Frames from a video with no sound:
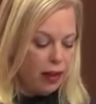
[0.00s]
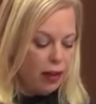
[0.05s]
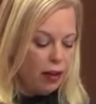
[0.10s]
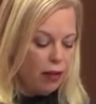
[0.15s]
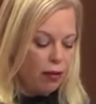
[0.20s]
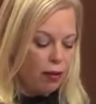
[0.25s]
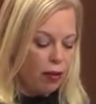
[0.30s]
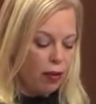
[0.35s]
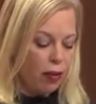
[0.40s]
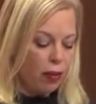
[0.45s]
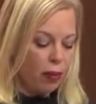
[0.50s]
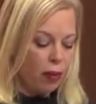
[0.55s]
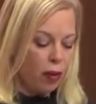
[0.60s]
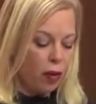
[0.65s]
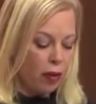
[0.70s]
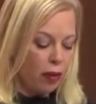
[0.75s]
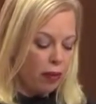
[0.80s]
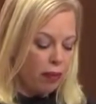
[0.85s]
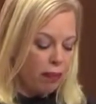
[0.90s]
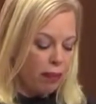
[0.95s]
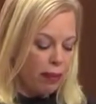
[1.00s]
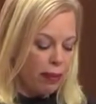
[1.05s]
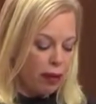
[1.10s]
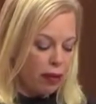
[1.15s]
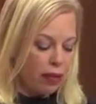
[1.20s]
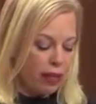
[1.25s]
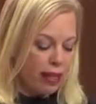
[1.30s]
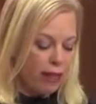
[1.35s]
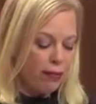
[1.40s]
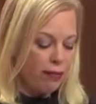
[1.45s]
Furthermore, Bill
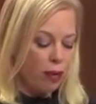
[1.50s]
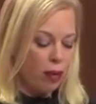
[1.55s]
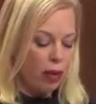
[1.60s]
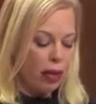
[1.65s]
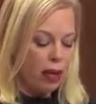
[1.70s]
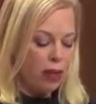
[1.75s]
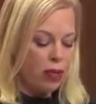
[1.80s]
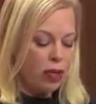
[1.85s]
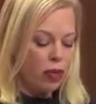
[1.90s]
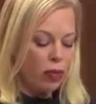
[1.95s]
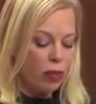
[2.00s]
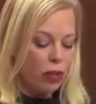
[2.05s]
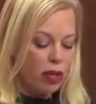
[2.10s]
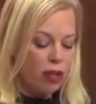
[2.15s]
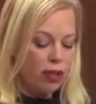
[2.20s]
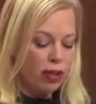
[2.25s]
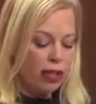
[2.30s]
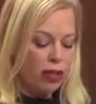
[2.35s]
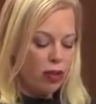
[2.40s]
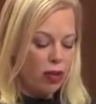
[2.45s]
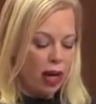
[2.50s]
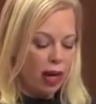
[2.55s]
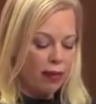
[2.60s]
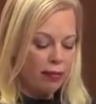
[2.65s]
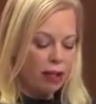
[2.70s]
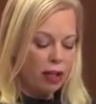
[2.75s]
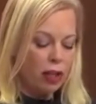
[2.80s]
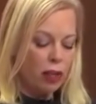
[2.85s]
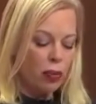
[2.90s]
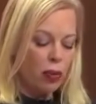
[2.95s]
C-40 was originally
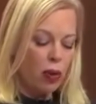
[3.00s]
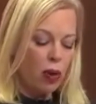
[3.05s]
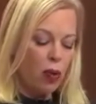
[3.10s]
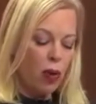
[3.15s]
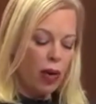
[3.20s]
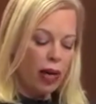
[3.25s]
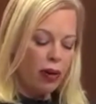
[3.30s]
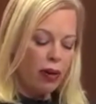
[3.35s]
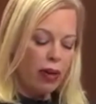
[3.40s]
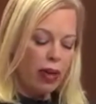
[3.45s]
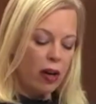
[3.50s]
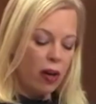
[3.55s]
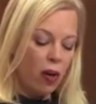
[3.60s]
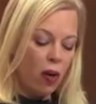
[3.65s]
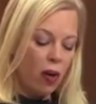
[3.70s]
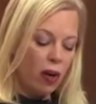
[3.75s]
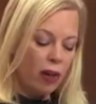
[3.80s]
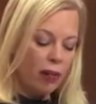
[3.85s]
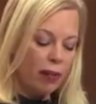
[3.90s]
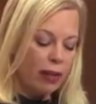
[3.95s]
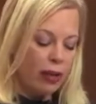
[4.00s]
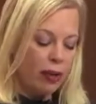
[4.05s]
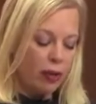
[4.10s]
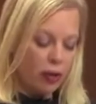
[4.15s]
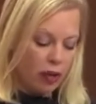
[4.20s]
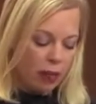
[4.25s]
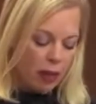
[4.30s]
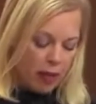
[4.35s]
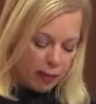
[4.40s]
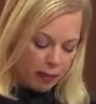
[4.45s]
drafted to require that all
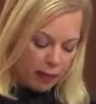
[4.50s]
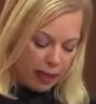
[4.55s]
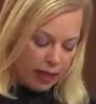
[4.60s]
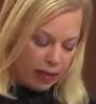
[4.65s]
appeals must be